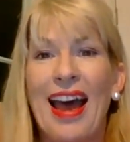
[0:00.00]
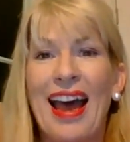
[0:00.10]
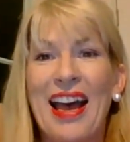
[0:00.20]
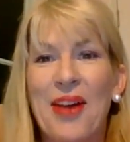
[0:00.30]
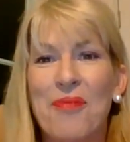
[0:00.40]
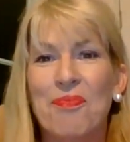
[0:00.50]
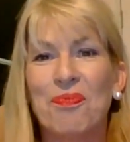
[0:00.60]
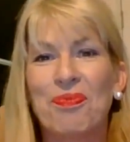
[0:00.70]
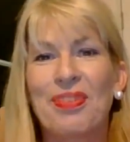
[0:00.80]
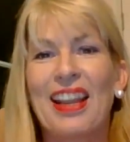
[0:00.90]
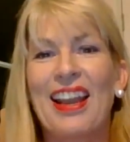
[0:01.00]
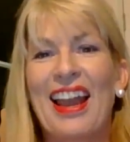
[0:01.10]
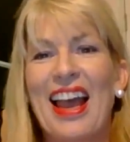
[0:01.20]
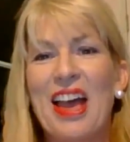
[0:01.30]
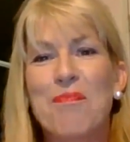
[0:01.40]

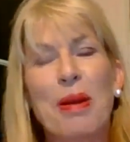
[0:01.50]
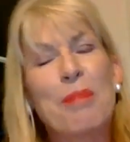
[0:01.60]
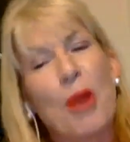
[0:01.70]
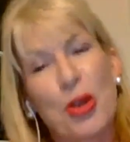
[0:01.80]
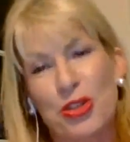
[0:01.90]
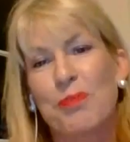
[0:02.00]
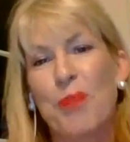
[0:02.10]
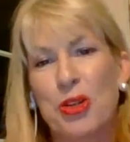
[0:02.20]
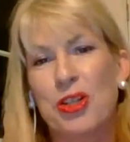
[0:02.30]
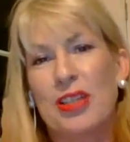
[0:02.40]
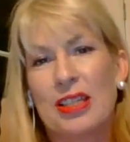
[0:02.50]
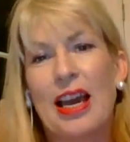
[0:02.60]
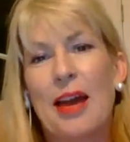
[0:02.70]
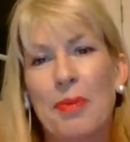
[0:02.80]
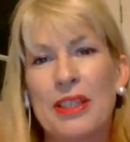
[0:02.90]
but most of the
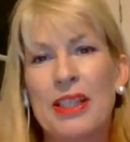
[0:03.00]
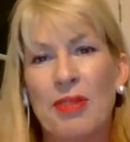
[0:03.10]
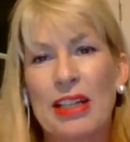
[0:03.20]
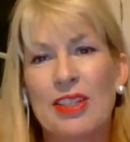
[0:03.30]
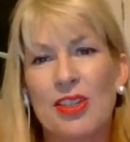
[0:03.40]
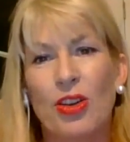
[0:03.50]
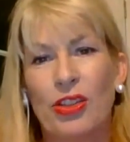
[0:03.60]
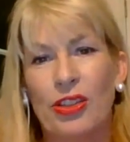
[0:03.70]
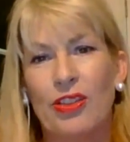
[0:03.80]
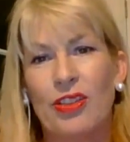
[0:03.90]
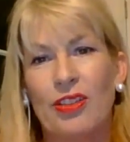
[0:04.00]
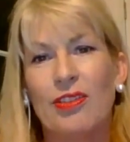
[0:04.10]
time the director's got,